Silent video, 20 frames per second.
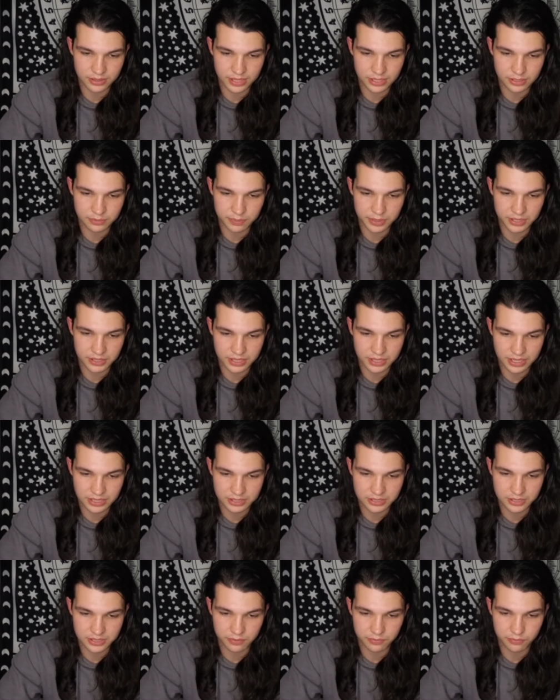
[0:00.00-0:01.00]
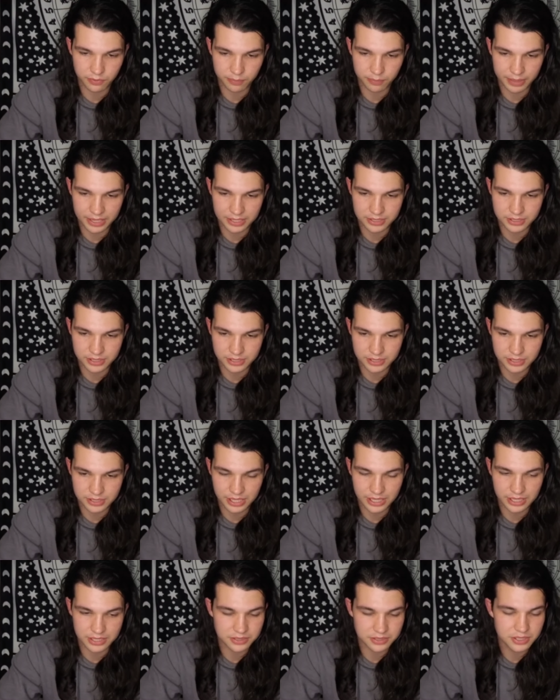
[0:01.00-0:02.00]
that's been tested for
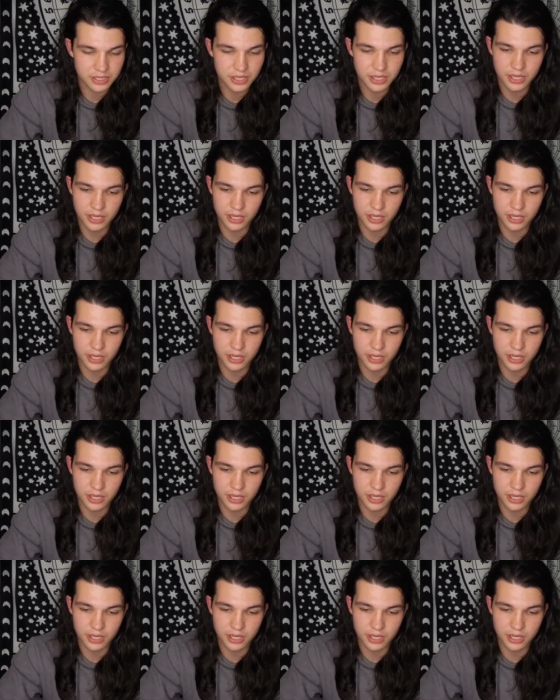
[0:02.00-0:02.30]
pesticides.